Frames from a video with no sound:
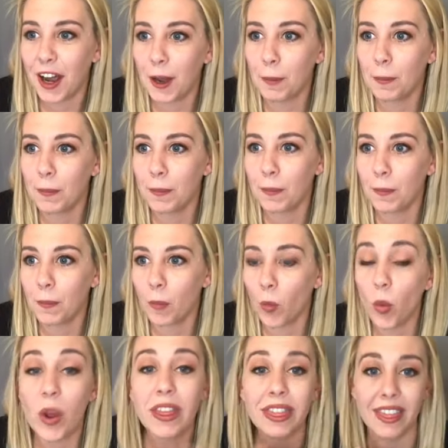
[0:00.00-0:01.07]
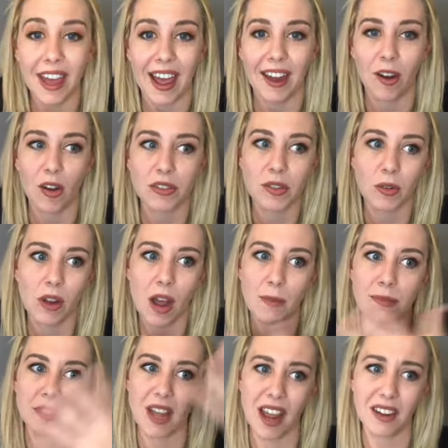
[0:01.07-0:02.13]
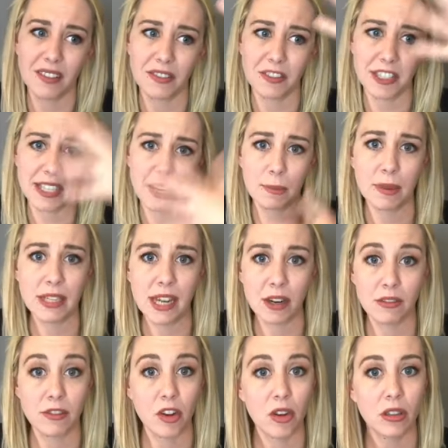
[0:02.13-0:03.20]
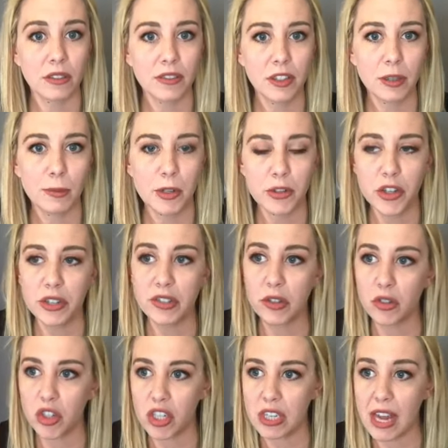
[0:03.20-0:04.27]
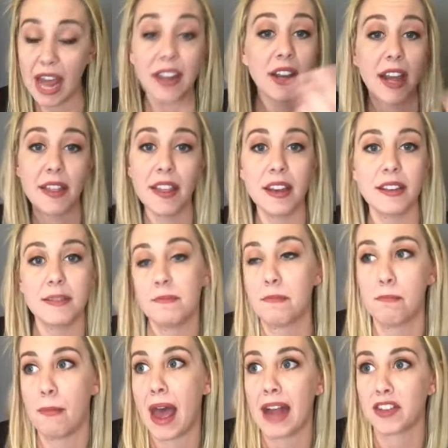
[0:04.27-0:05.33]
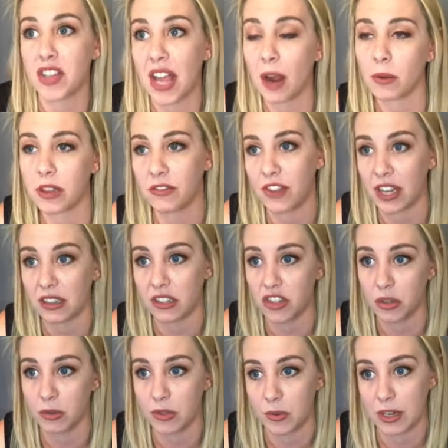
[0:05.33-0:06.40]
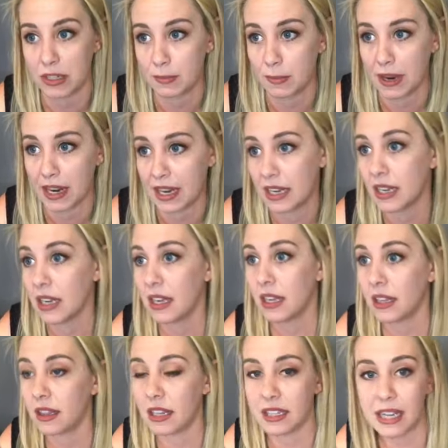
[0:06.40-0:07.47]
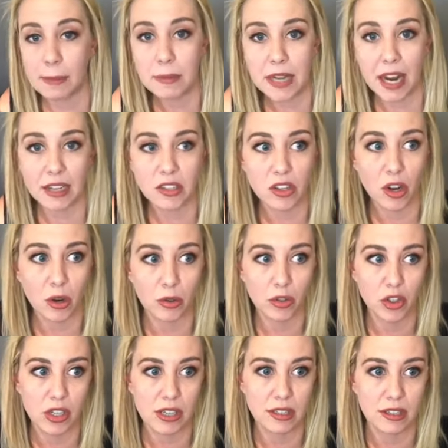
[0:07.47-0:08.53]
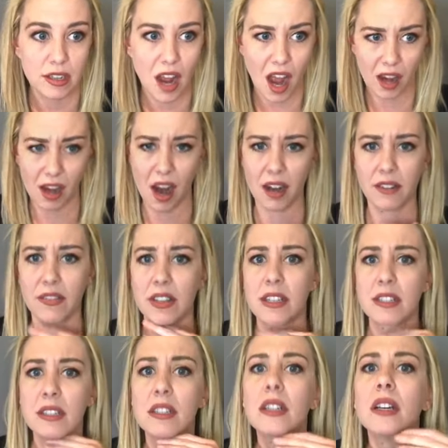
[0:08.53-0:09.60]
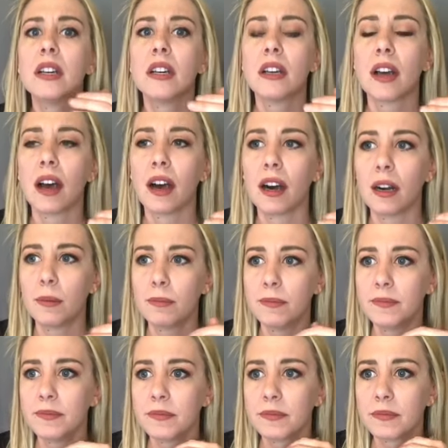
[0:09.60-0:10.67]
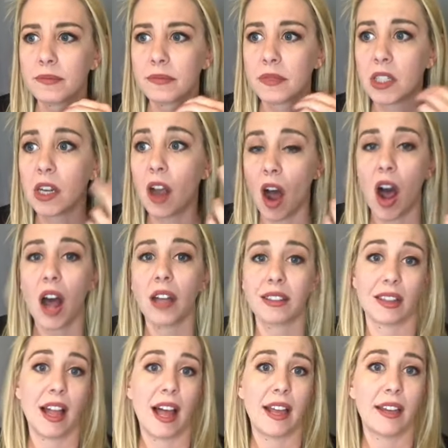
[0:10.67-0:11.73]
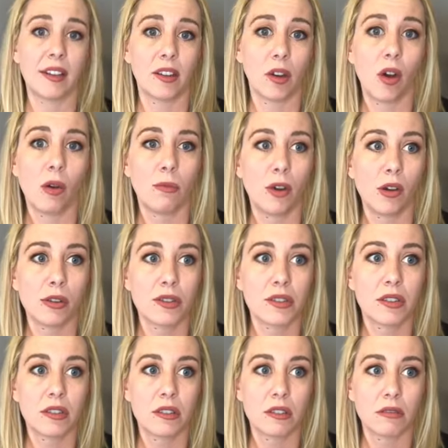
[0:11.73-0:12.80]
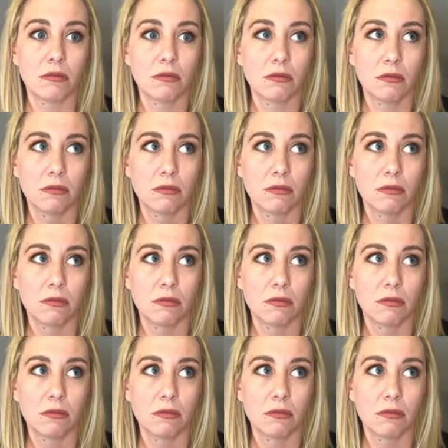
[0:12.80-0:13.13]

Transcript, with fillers: um, with that also comes kind of a tamping down of all of her emotions. So she and and then match that with the fact that she was raised by the Adepti, so she's got kind of this um, godlike almost